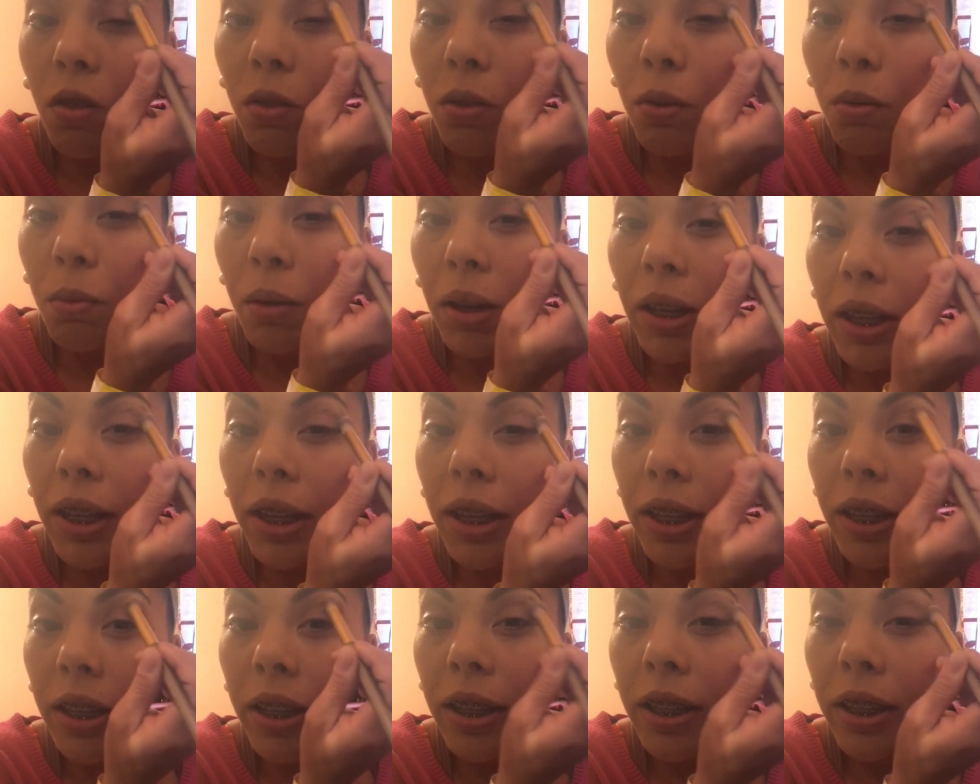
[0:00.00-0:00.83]
the
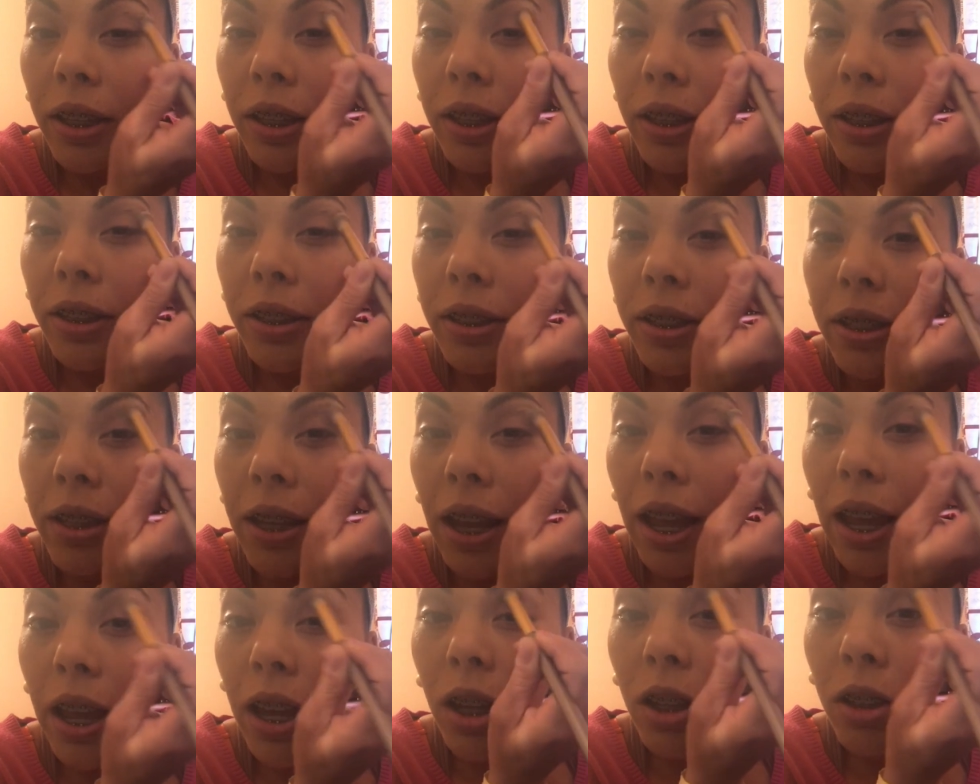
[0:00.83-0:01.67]
way
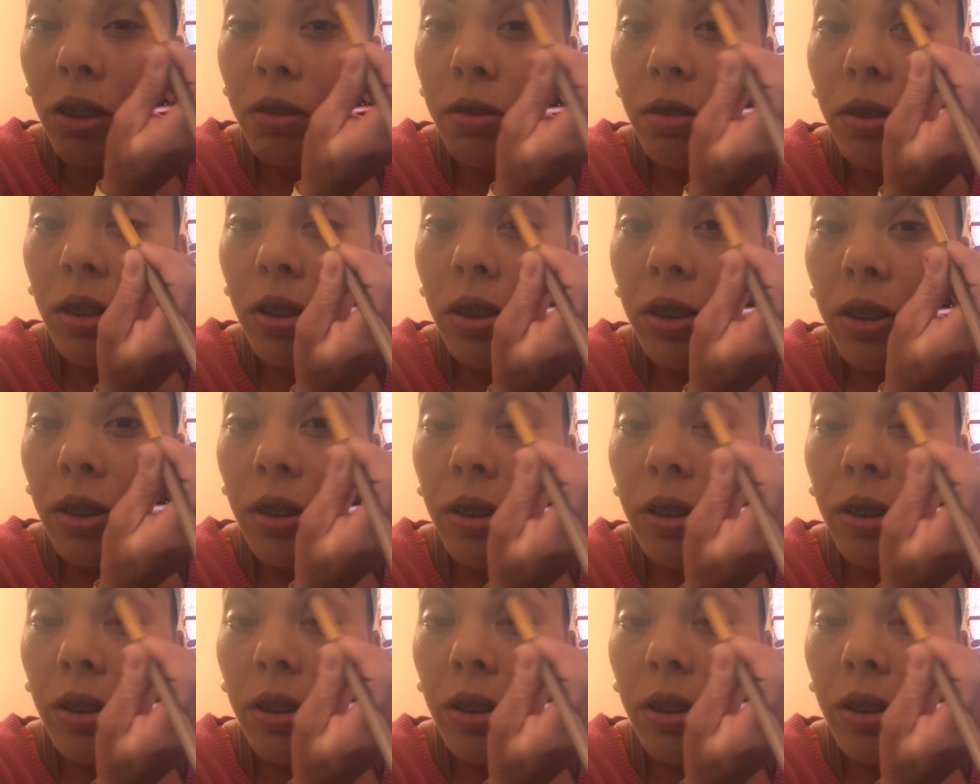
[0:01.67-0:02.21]
down.